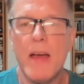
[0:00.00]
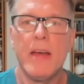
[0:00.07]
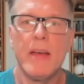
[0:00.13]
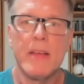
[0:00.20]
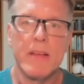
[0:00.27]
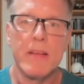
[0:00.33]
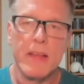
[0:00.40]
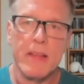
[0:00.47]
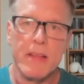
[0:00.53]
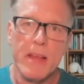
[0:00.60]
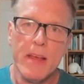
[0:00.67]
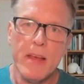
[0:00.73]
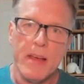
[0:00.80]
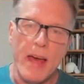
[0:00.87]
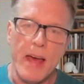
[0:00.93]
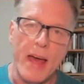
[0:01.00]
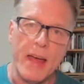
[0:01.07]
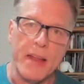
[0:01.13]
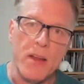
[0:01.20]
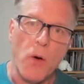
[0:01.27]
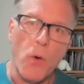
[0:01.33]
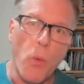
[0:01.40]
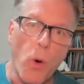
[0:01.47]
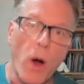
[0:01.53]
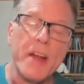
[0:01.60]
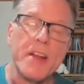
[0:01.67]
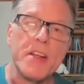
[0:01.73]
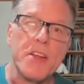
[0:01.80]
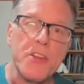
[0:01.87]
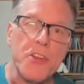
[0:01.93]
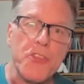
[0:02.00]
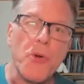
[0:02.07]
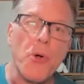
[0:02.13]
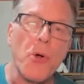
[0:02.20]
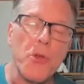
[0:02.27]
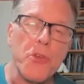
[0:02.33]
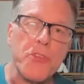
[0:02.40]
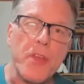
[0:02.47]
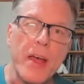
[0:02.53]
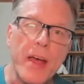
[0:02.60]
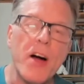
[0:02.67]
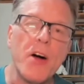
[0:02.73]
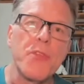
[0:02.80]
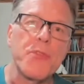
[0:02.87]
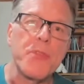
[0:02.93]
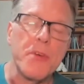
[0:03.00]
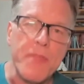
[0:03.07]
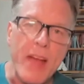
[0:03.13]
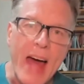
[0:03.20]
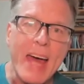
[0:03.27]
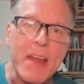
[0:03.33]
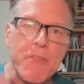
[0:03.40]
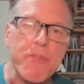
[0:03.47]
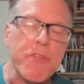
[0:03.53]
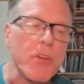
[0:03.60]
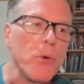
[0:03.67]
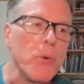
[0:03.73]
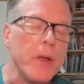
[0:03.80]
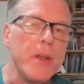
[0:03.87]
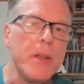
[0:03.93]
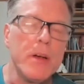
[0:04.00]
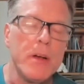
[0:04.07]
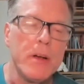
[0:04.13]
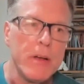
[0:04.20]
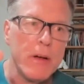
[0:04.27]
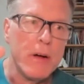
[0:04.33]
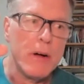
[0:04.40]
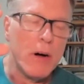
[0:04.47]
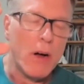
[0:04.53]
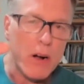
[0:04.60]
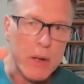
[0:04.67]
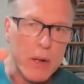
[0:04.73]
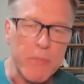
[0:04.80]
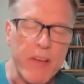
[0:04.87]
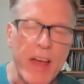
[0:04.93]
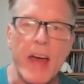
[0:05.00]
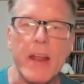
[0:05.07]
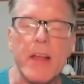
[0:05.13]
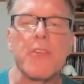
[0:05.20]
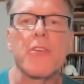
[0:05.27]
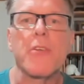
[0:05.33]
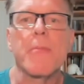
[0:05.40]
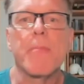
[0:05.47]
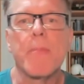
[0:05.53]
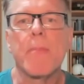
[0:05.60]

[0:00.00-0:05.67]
Right? And what controls the health of that fluid are lymphatics.